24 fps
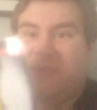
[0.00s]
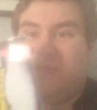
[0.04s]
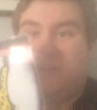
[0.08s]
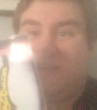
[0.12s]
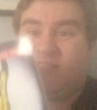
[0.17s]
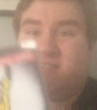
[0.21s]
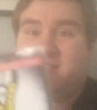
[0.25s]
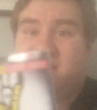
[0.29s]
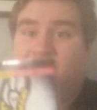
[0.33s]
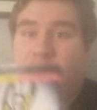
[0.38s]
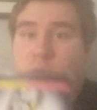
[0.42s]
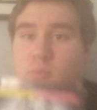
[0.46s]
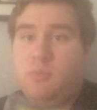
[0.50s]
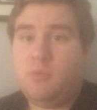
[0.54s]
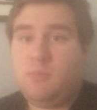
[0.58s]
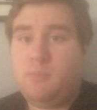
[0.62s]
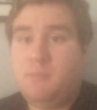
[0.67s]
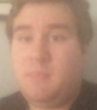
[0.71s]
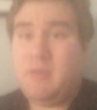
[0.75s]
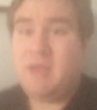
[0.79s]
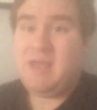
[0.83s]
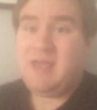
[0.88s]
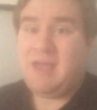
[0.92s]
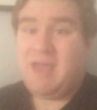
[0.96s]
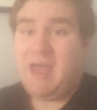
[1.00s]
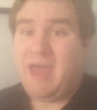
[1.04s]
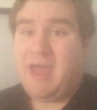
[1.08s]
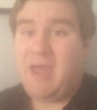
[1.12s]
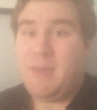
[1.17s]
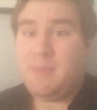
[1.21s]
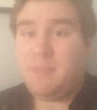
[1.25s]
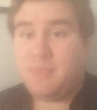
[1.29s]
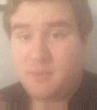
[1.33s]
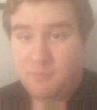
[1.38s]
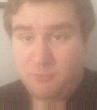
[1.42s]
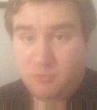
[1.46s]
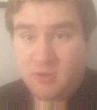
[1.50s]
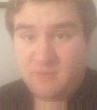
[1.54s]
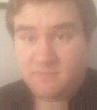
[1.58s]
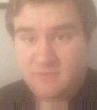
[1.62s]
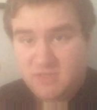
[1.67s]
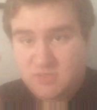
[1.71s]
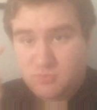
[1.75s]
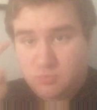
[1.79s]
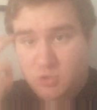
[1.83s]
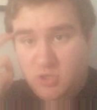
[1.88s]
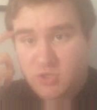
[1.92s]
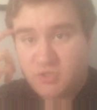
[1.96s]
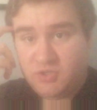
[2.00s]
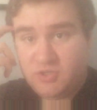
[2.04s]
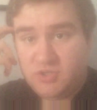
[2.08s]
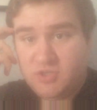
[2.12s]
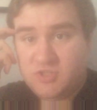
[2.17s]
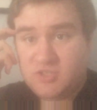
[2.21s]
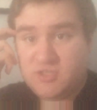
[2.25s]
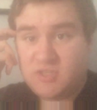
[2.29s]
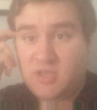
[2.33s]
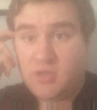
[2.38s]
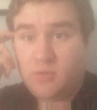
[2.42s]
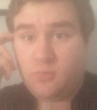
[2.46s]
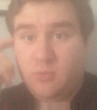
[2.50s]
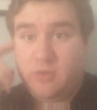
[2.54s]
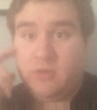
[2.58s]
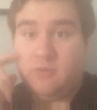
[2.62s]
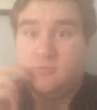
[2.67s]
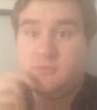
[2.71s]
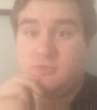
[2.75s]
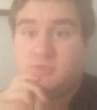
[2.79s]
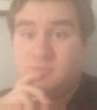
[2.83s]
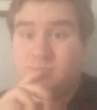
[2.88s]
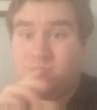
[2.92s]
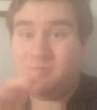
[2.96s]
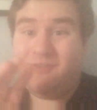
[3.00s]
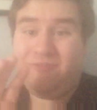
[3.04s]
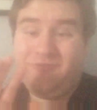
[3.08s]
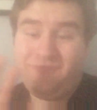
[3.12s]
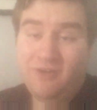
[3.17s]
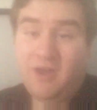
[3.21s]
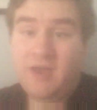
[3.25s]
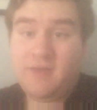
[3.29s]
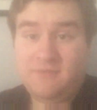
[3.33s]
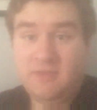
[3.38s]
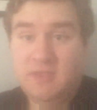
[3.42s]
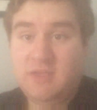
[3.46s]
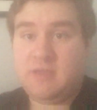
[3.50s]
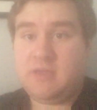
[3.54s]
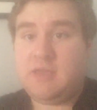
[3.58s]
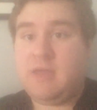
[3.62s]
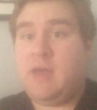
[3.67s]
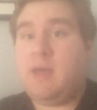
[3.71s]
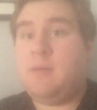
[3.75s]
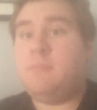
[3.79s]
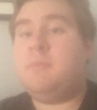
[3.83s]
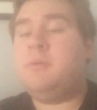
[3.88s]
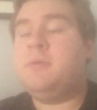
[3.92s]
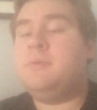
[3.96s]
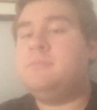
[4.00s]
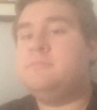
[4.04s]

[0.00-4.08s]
this album and the previous one, Steel Wheels, a 5-year gap.